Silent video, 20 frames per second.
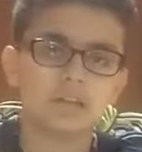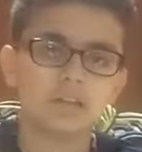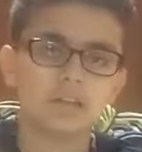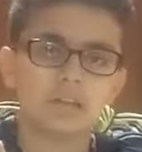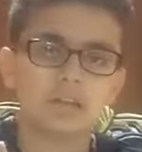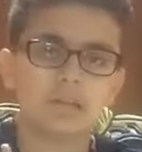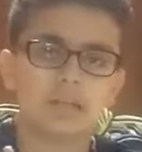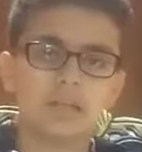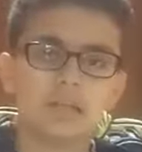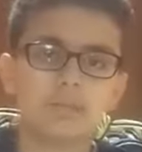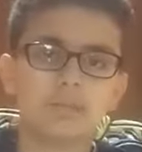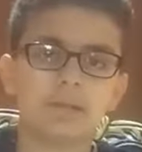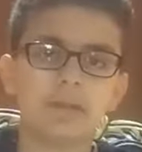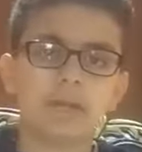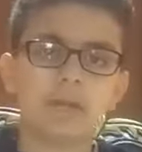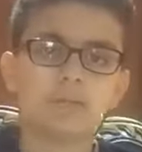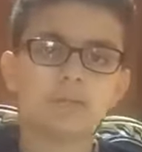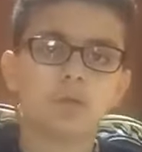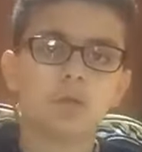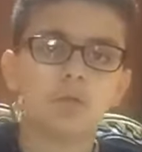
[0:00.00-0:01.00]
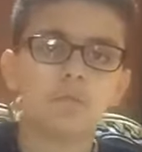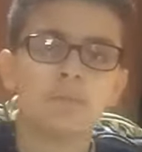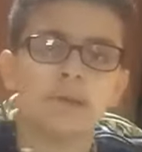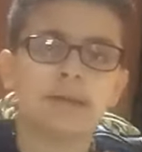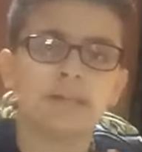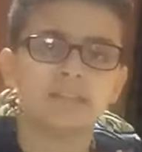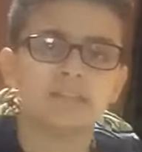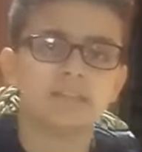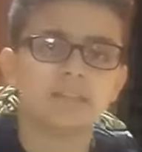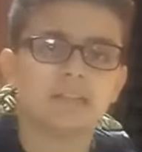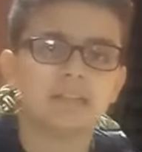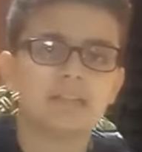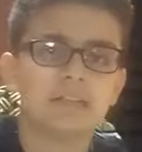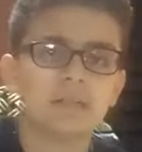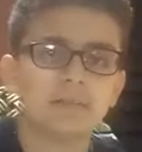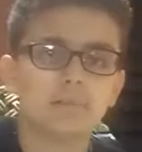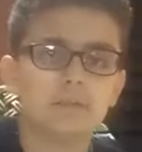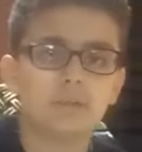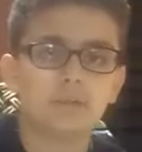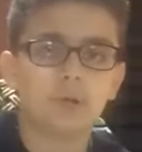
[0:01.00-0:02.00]
he became known as Zayd ibn
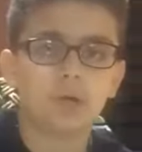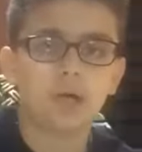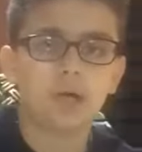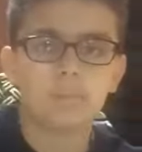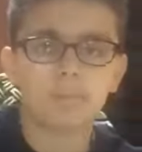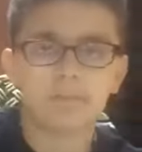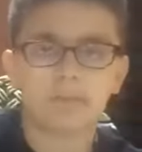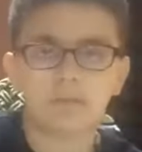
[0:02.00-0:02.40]
Muhammad.